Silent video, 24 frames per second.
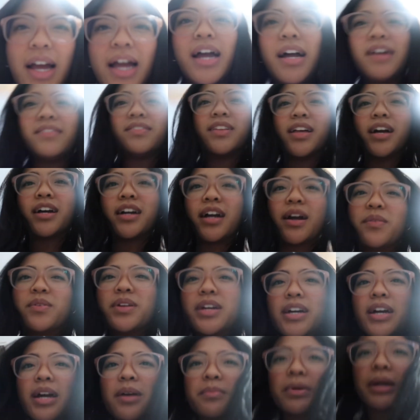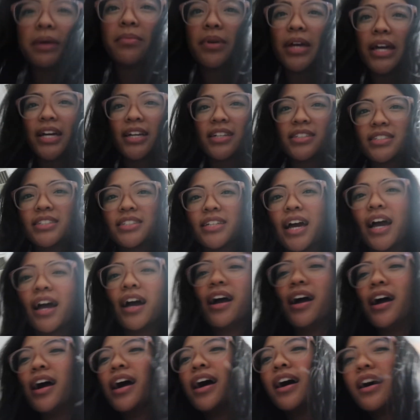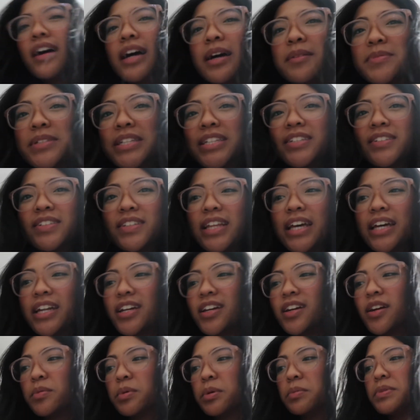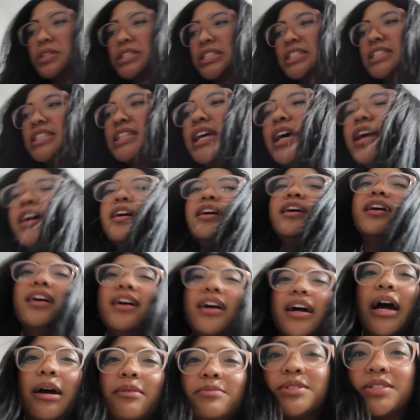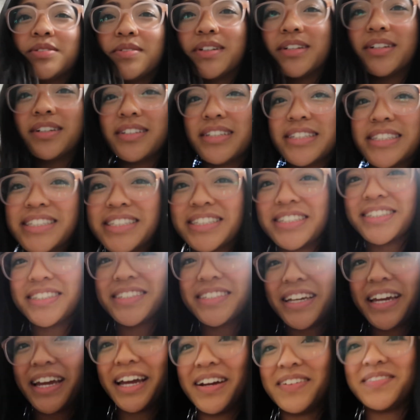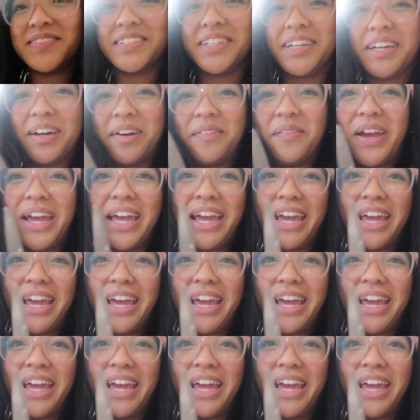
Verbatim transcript: Hi vlog, i want to cut my bangs. I'll update you later on what we did today. I'm showing her the scissors I have to cut my